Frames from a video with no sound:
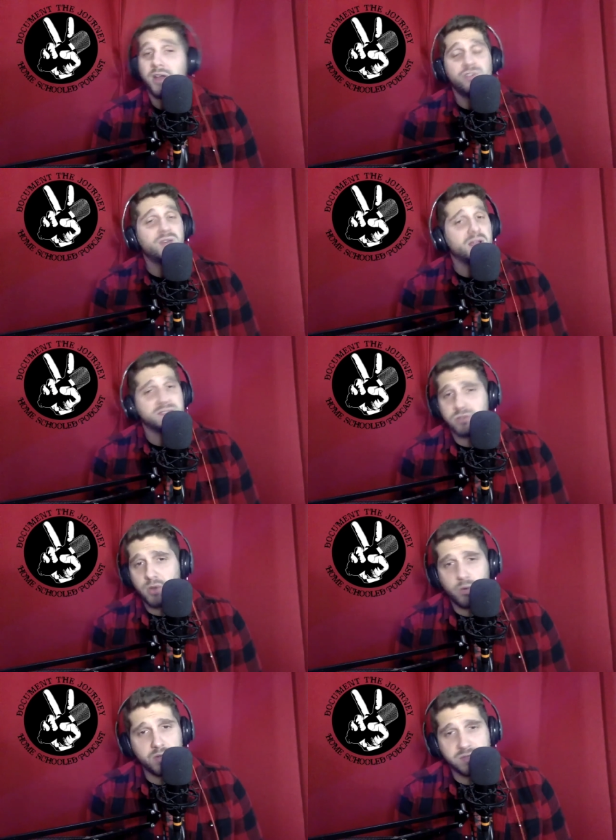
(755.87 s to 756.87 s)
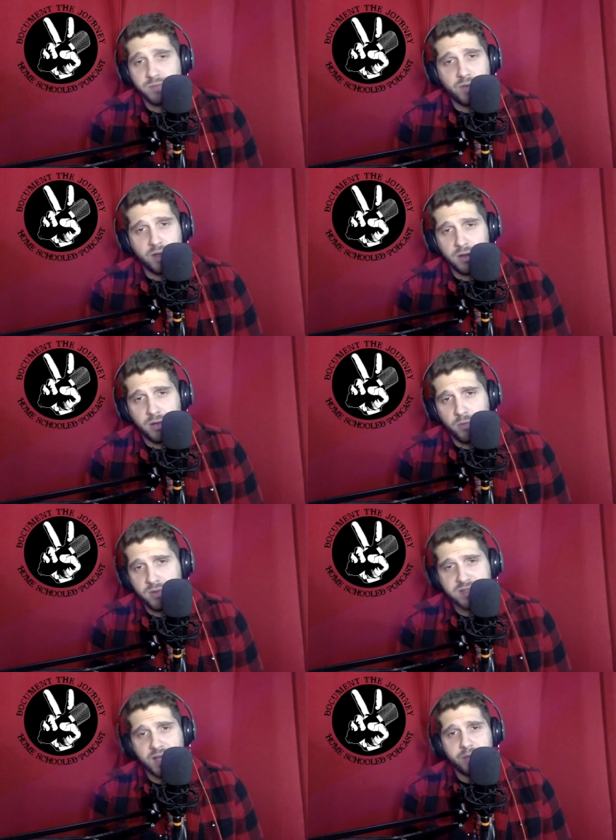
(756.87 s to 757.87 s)
You guys don't know
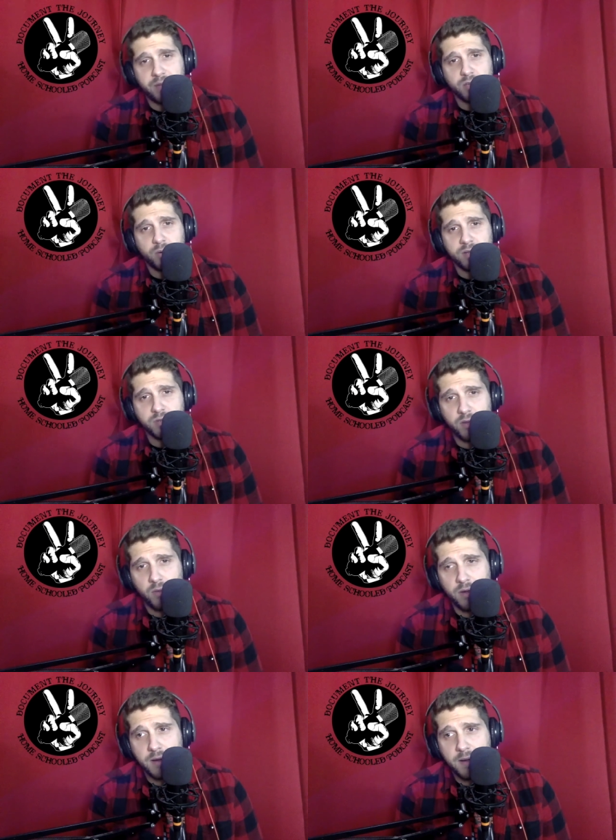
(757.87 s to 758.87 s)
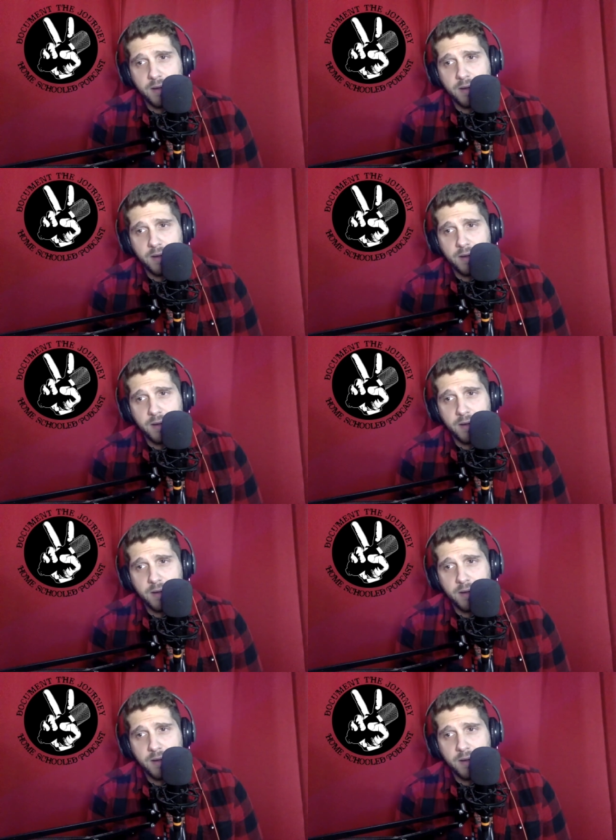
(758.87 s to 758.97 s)
what's coming in 2021.